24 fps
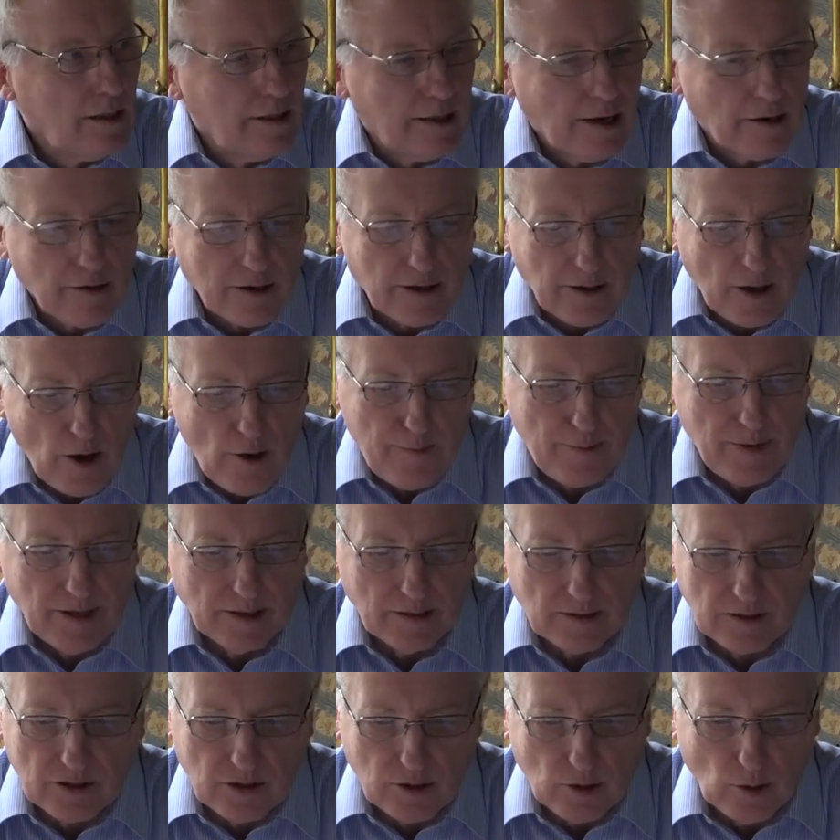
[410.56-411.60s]
There are
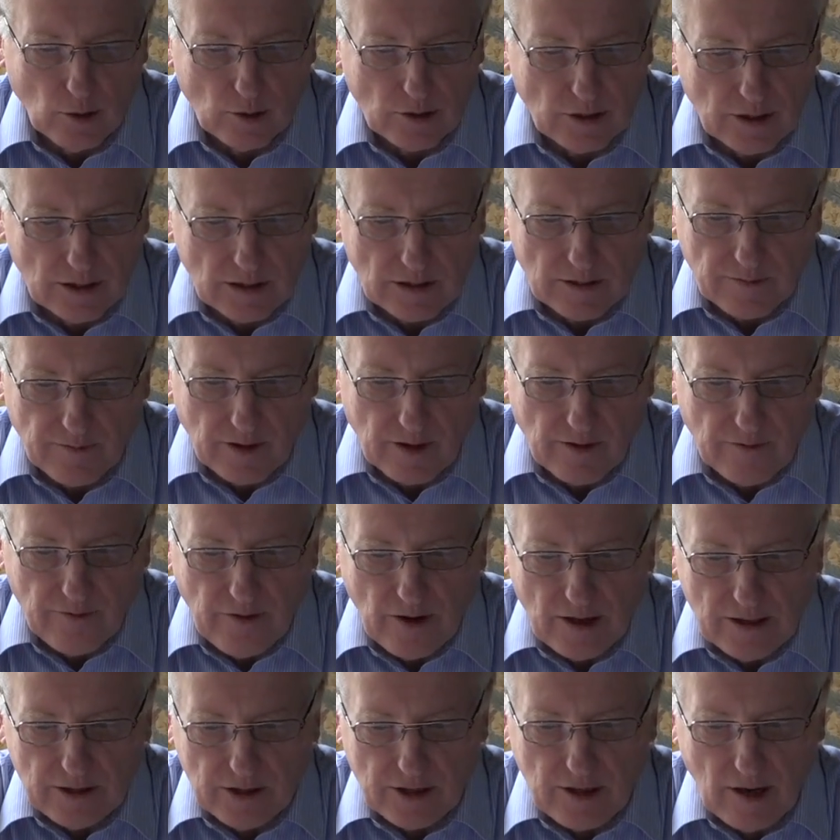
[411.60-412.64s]
copious sources for the
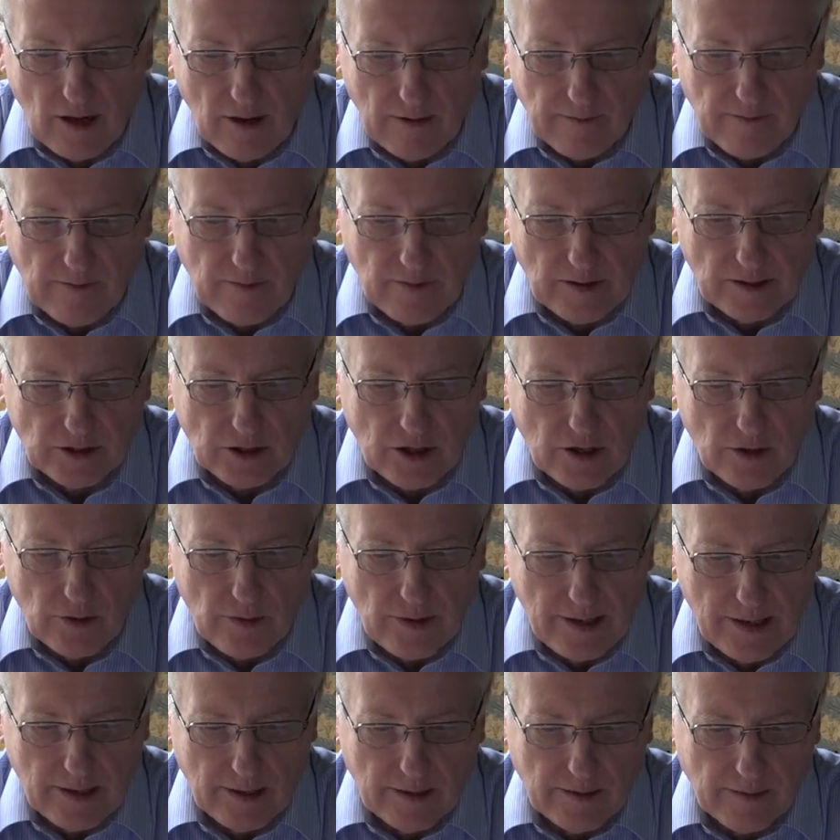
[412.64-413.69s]
first half of his
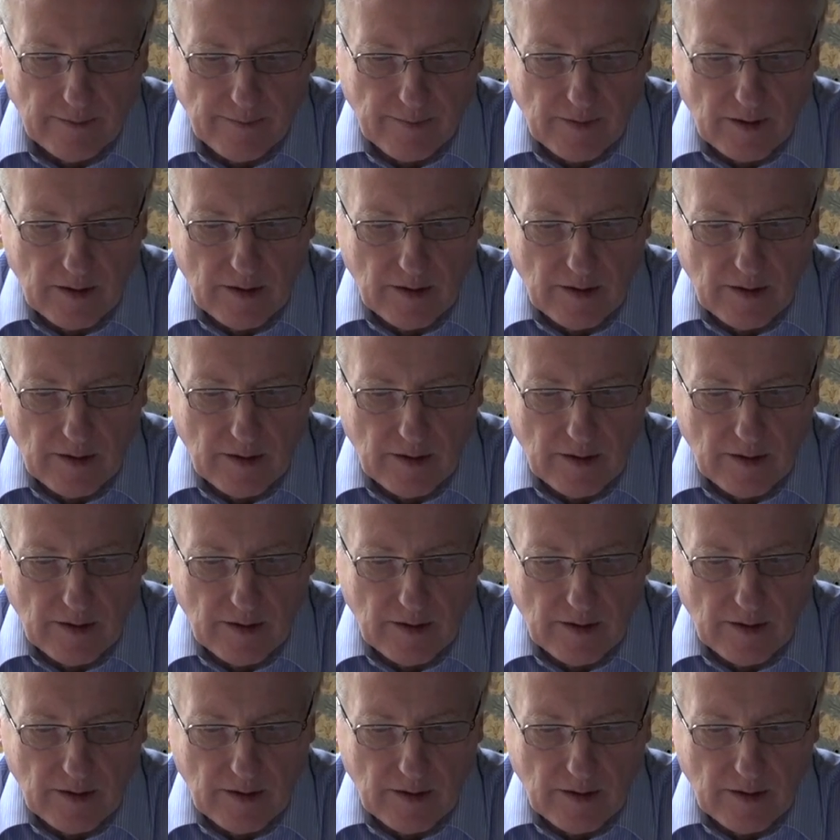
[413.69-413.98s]
career.